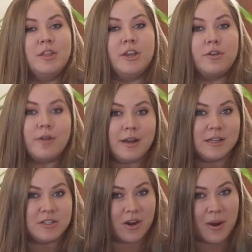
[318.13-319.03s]
The
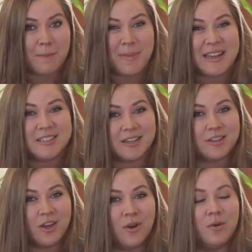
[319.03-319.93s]
ingredients are
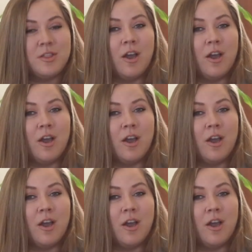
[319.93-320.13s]
amazing though.